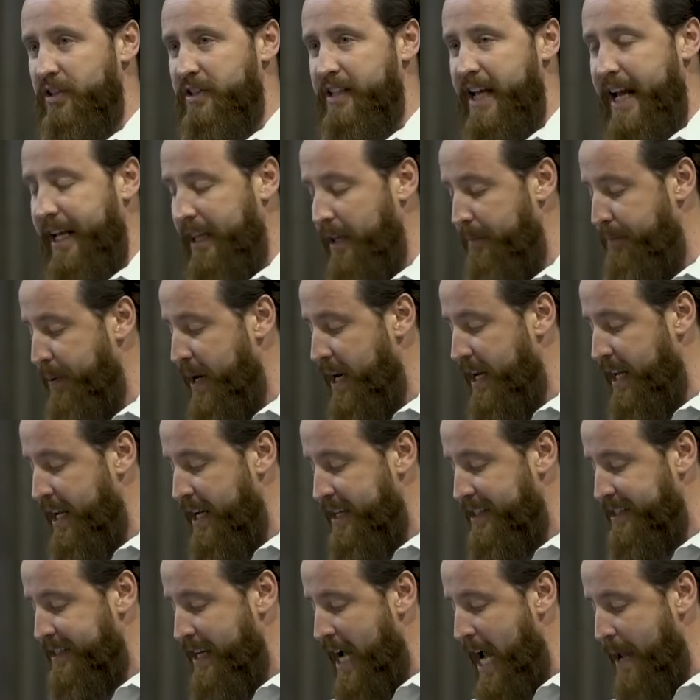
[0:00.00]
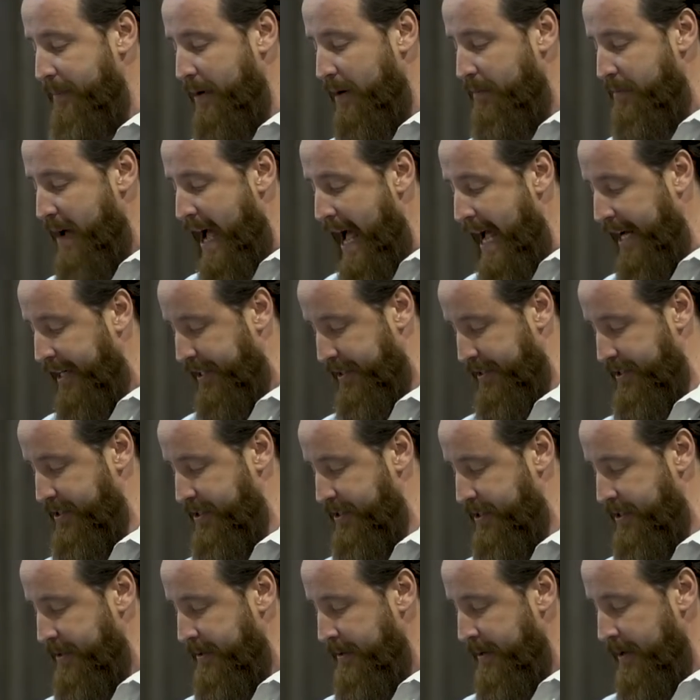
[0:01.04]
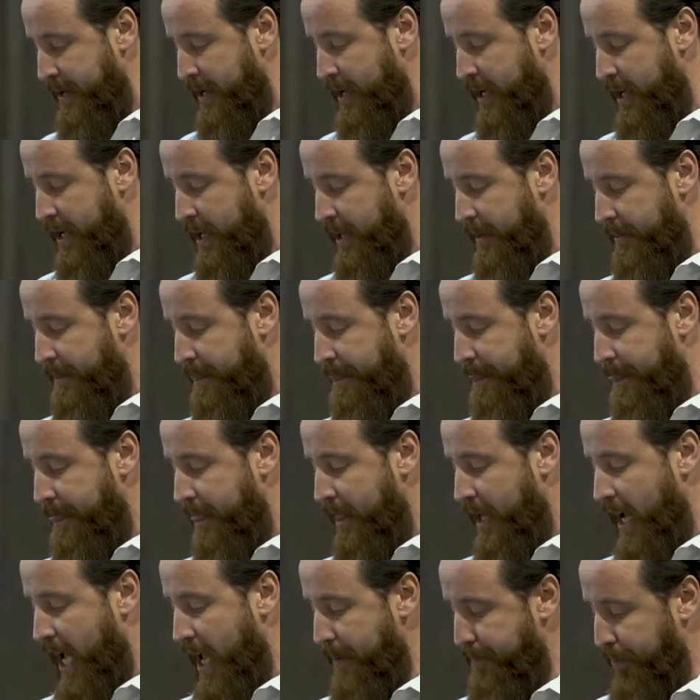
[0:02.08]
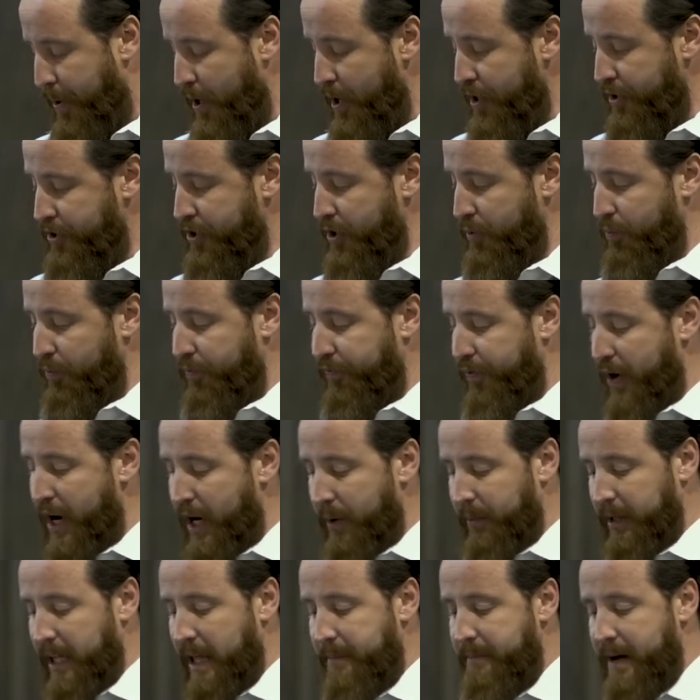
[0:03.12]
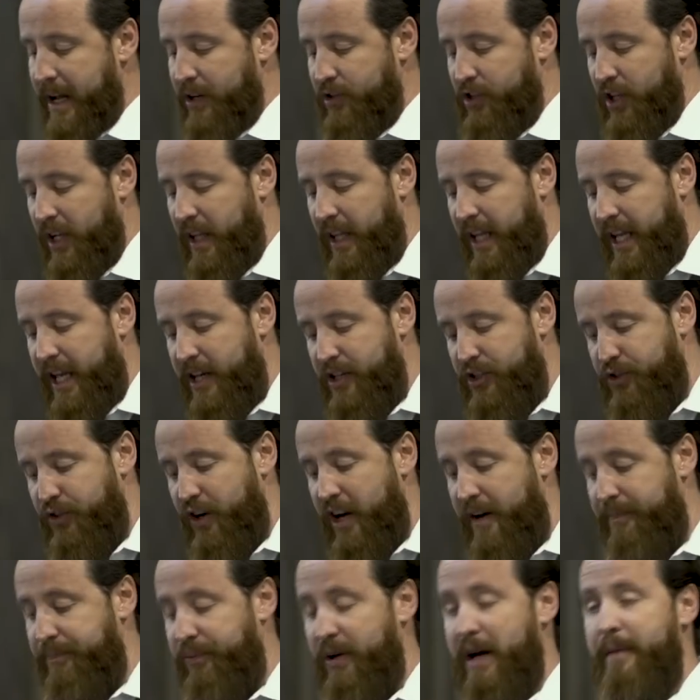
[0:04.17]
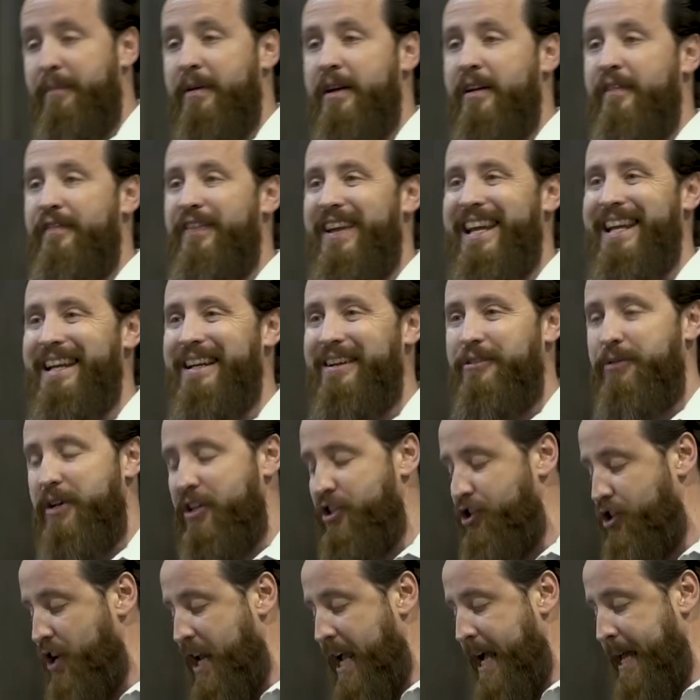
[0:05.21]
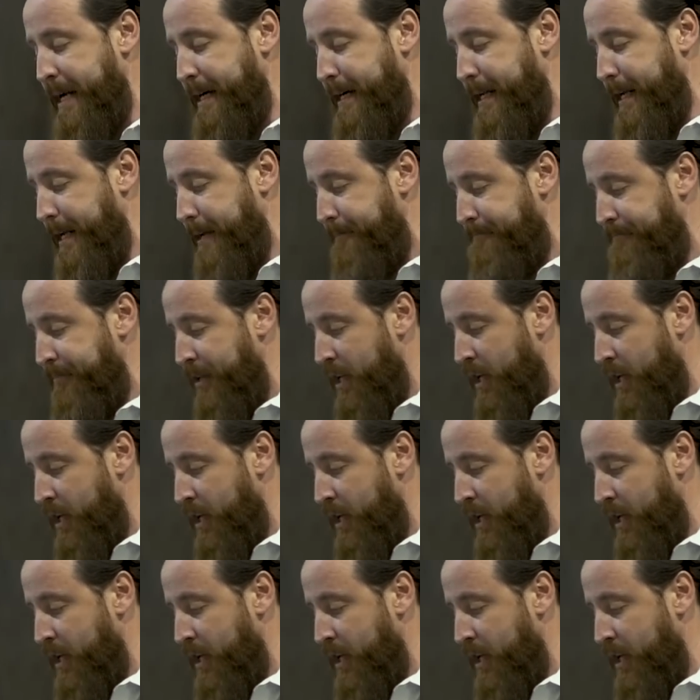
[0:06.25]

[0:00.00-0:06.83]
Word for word: Encyclopedia, Simon Magus, a person frequently mentioned in the history of primitive Christianity.